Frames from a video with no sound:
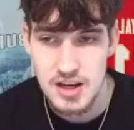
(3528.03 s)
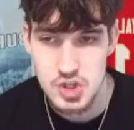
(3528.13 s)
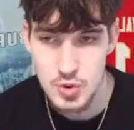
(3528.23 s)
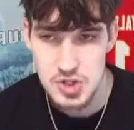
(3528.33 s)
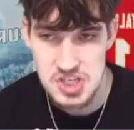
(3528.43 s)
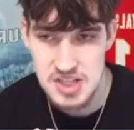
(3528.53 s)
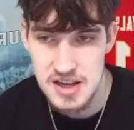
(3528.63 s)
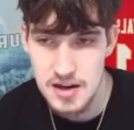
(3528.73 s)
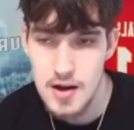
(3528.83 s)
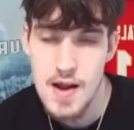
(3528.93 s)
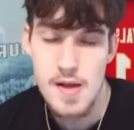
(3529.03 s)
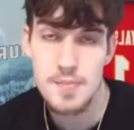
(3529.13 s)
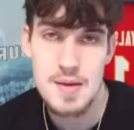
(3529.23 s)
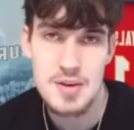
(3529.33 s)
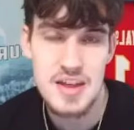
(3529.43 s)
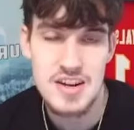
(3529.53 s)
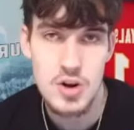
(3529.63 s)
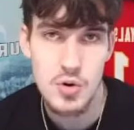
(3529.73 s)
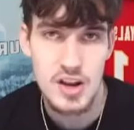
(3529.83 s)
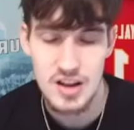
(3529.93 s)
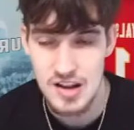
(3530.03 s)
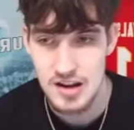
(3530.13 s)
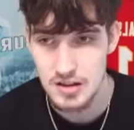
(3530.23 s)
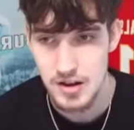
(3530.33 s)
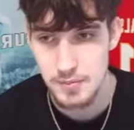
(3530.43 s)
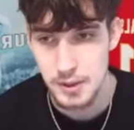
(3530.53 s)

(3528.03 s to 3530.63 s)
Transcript: at Georgia State, maybe they don't get a lot of love.